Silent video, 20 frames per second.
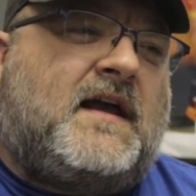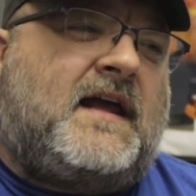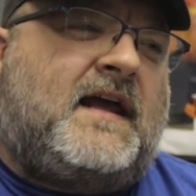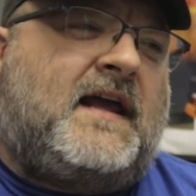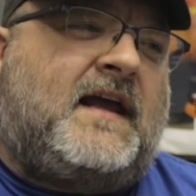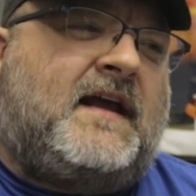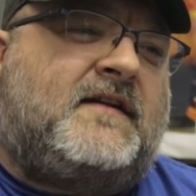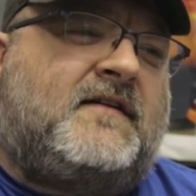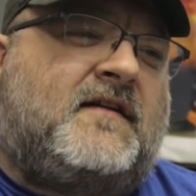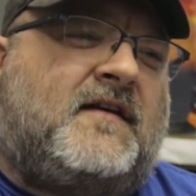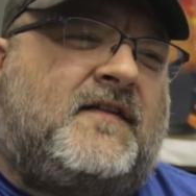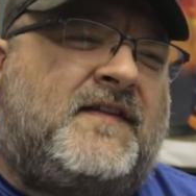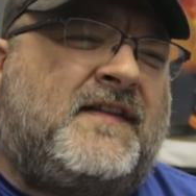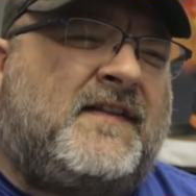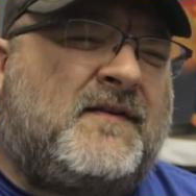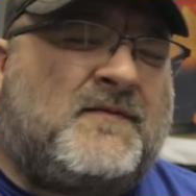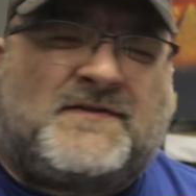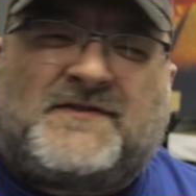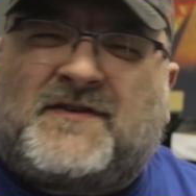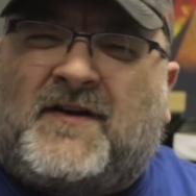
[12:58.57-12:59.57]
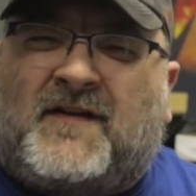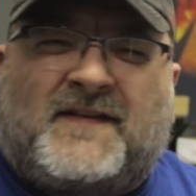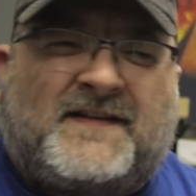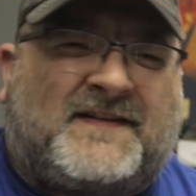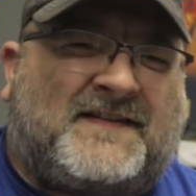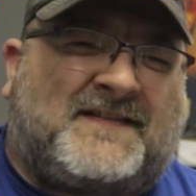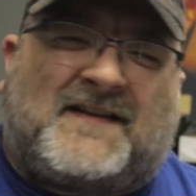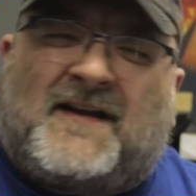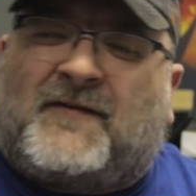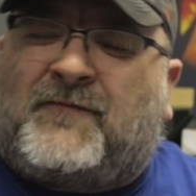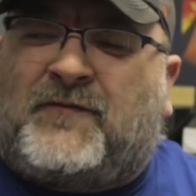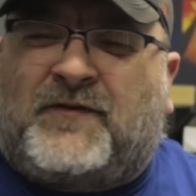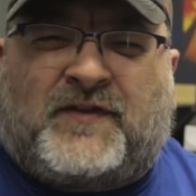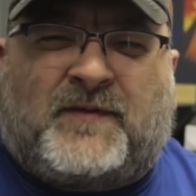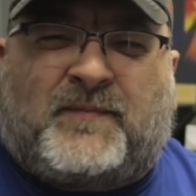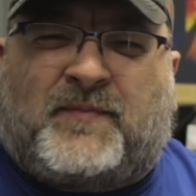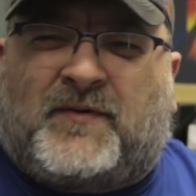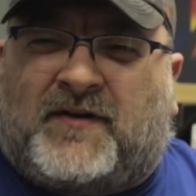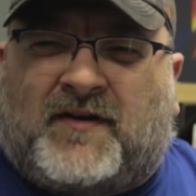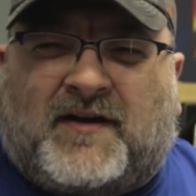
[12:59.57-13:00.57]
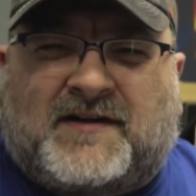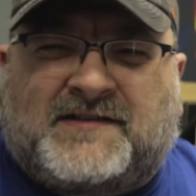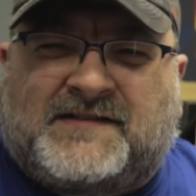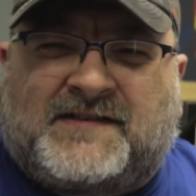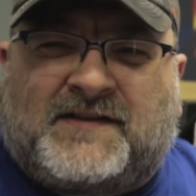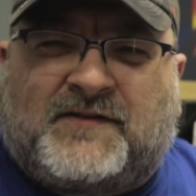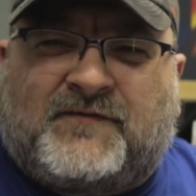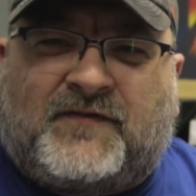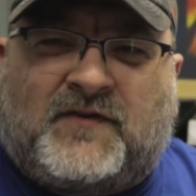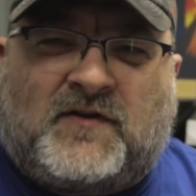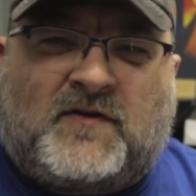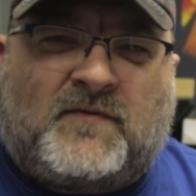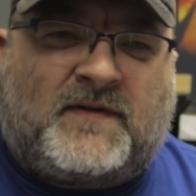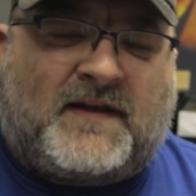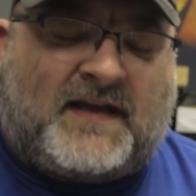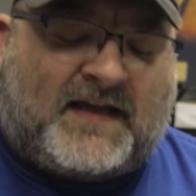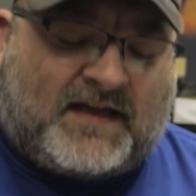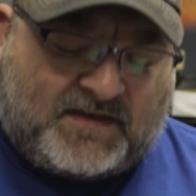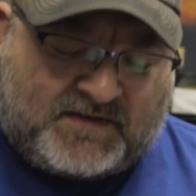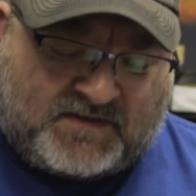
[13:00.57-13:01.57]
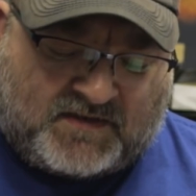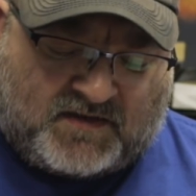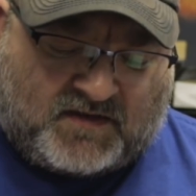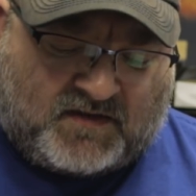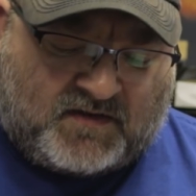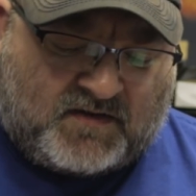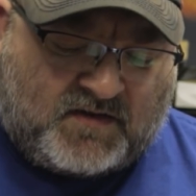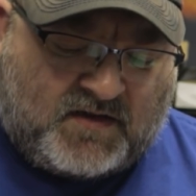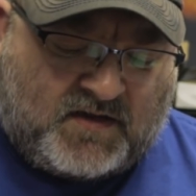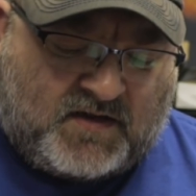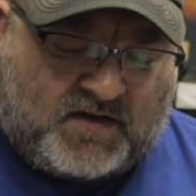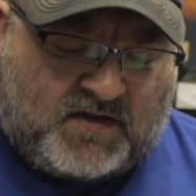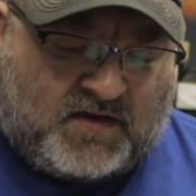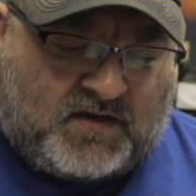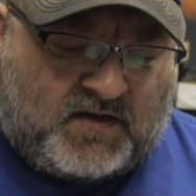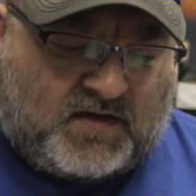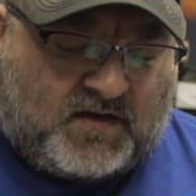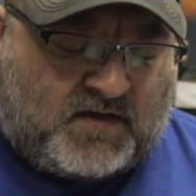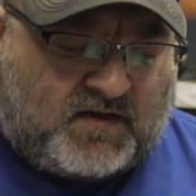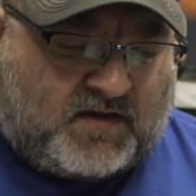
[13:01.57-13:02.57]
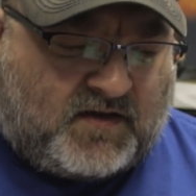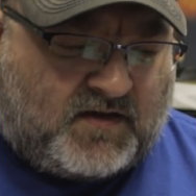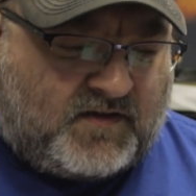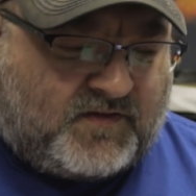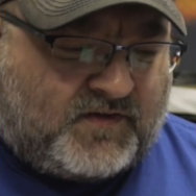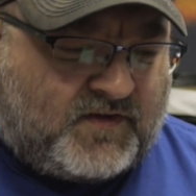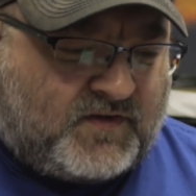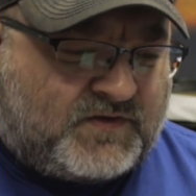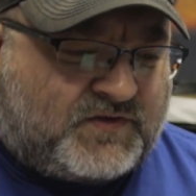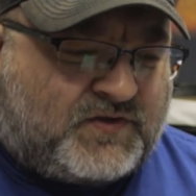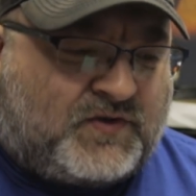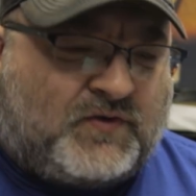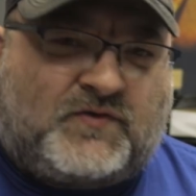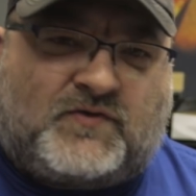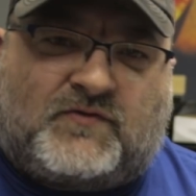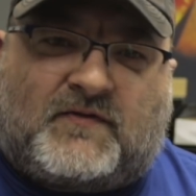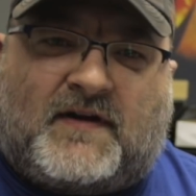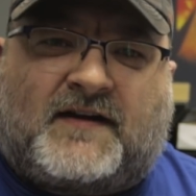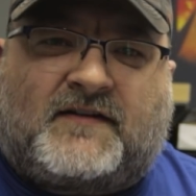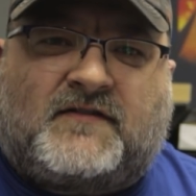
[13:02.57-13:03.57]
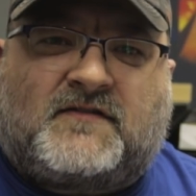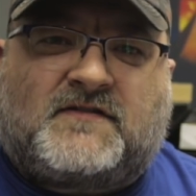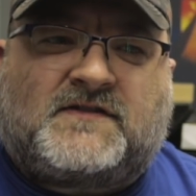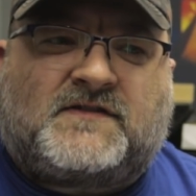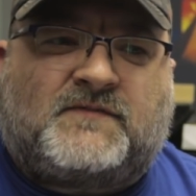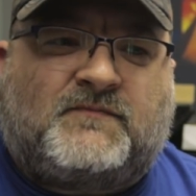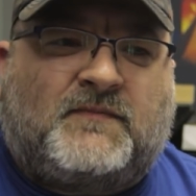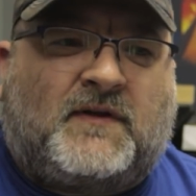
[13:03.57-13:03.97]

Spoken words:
And then there was all this stuff with the production of the film. You had those two directors,